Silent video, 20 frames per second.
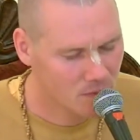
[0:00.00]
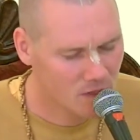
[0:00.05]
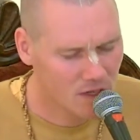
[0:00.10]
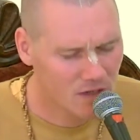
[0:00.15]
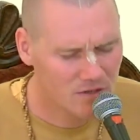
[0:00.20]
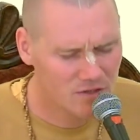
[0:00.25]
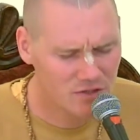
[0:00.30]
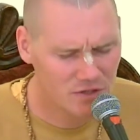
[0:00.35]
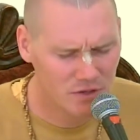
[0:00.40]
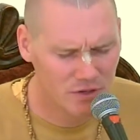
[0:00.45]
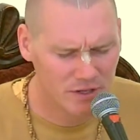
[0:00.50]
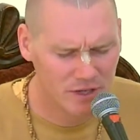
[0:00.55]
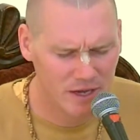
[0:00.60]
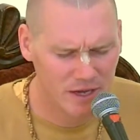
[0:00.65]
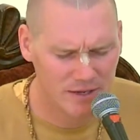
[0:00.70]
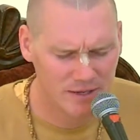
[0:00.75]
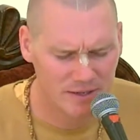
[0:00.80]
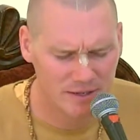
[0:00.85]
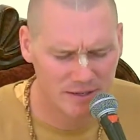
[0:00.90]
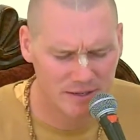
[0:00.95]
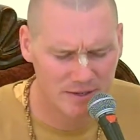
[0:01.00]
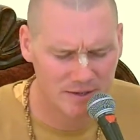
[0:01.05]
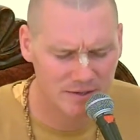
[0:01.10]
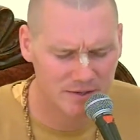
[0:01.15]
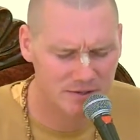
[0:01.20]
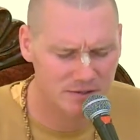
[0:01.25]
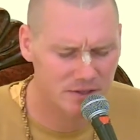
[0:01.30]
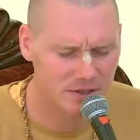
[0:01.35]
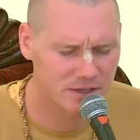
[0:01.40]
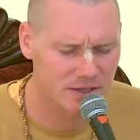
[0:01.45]
So the idea is
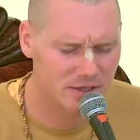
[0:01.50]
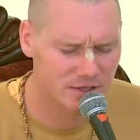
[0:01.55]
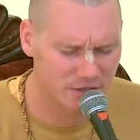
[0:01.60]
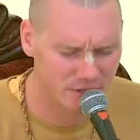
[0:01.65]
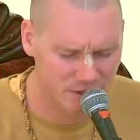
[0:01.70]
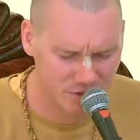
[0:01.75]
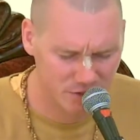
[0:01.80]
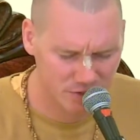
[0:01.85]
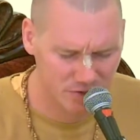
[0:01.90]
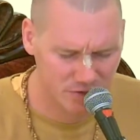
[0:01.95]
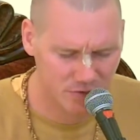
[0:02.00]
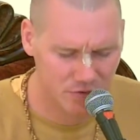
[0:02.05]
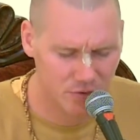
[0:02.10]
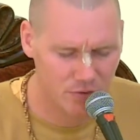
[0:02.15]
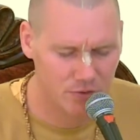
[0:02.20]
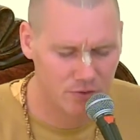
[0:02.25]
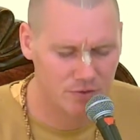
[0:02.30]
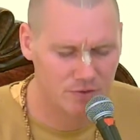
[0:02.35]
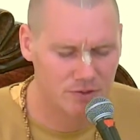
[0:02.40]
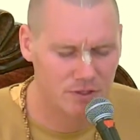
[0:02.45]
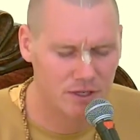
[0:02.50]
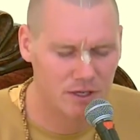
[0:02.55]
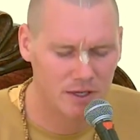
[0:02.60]
the conditioned souls,